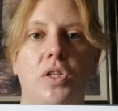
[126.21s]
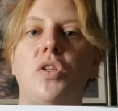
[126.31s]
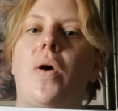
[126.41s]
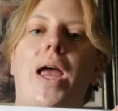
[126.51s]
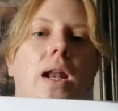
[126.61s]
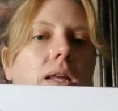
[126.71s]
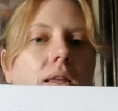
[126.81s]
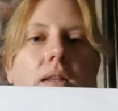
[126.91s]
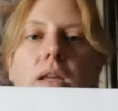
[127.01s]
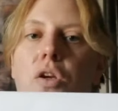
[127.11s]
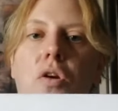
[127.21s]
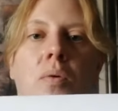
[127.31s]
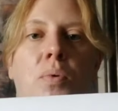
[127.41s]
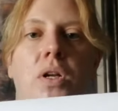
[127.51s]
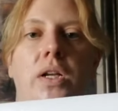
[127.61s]
So anything that you
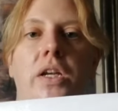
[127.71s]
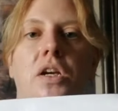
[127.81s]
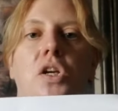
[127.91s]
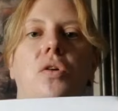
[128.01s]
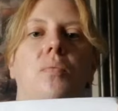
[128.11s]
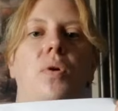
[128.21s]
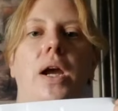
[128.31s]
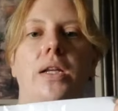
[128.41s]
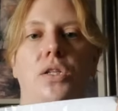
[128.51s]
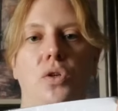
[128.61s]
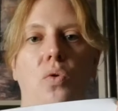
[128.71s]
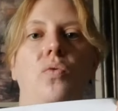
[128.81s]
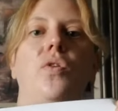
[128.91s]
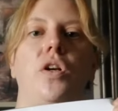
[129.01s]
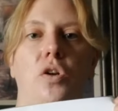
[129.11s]
can put in here, you can practice
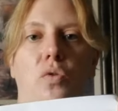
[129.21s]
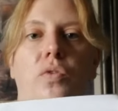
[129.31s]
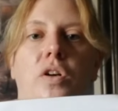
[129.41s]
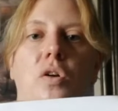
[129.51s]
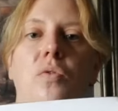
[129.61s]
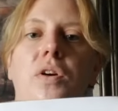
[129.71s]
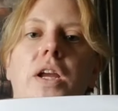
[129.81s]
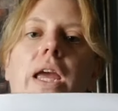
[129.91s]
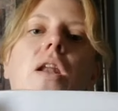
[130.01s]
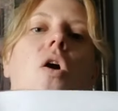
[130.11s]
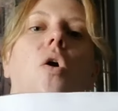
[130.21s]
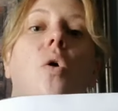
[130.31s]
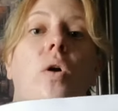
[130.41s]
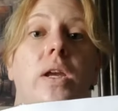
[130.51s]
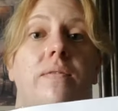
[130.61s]
over and over and over again.
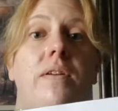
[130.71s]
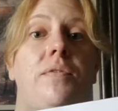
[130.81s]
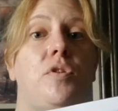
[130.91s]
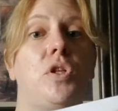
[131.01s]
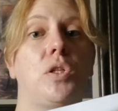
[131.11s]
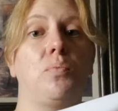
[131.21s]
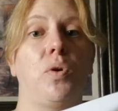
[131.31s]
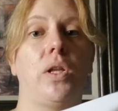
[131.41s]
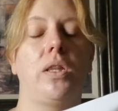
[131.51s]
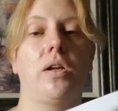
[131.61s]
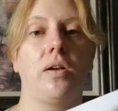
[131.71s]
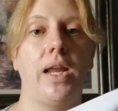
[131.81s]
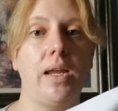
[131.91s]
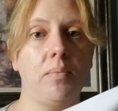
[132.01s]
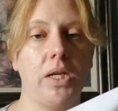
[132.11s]
Or even if you just put their
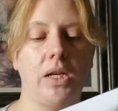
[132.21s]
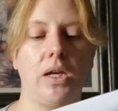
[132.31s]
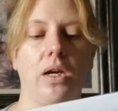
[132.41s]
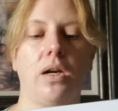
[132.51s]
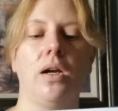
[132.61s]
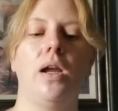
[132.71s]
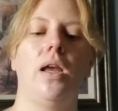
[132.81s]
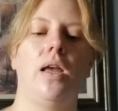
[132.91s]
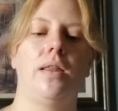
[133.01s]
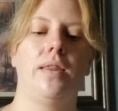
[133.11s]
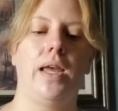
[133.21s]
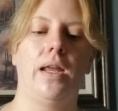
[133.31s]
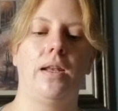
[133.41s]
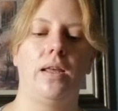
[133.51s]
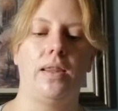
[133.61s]
name in here,
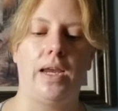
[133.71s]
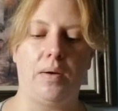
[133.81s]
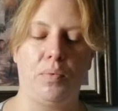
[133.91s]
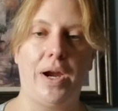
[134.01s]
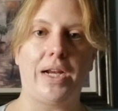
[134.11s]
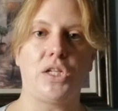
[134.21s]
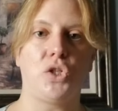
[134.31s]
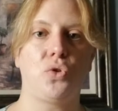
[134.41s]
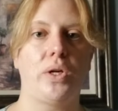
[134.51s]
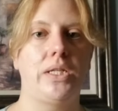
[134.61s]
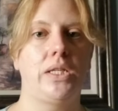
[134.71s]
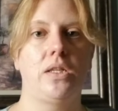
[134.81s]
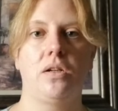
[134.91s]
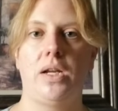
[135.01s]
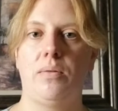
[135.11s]
then they can practice tracing
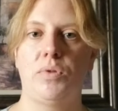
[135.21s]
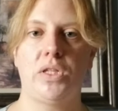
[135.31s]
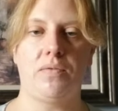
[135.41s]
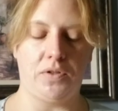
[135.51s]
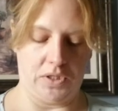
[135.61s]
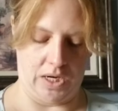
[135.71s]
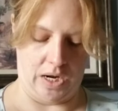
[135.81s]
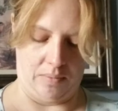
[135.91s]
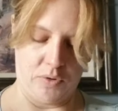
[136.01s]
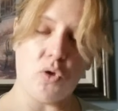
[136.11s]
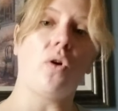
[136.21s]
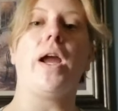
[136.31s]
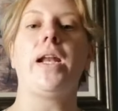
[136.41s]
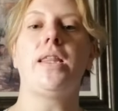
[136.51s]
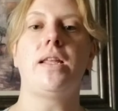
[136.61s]
their name several times, or
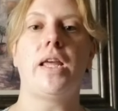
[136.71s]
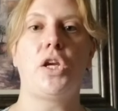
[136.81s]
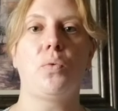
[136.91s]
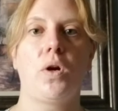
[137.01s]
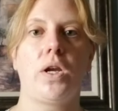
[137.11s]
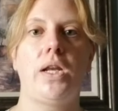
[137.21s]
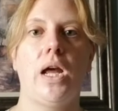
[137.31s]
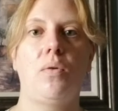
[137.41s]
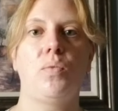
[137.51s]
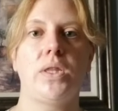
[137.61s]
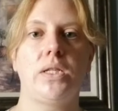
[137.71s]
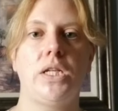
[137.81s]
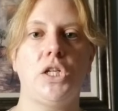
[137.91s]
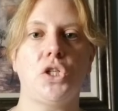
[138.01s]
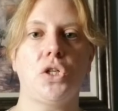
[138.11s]
anything that you're working on with the
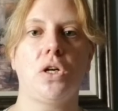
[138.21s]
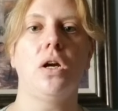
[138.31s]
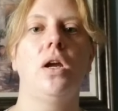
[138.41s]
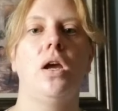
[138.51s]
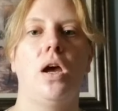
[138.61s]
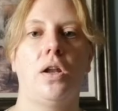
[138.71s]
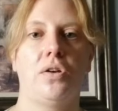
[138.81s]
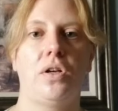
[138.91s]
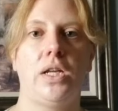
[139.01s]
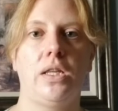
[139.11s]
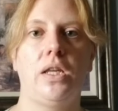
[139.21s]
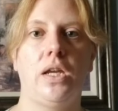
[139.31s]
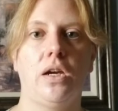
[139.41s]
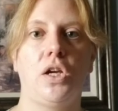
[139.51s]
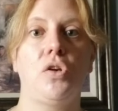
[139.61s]
teacher underneath
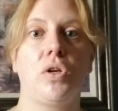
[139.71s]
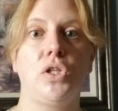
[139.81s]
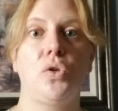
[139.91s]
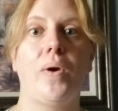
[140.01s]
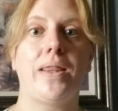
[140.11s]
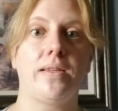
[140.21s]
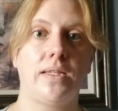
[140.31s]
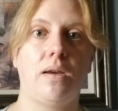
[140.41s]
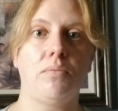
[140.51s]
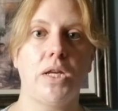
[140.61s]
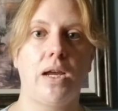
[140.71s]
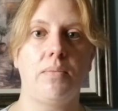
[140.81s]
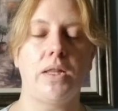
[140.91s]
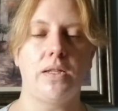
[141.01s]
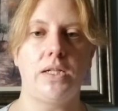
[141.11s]
here, you can do at the same time
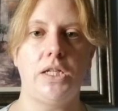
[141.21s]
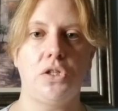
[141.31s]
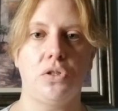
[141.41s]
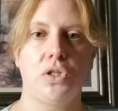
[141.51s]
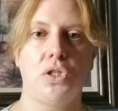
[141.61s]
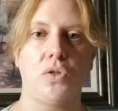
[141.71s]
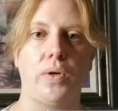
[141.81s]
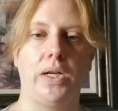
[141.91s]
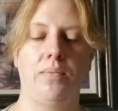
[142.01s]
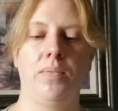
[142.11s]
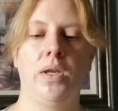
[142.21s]
that the teacher is doing.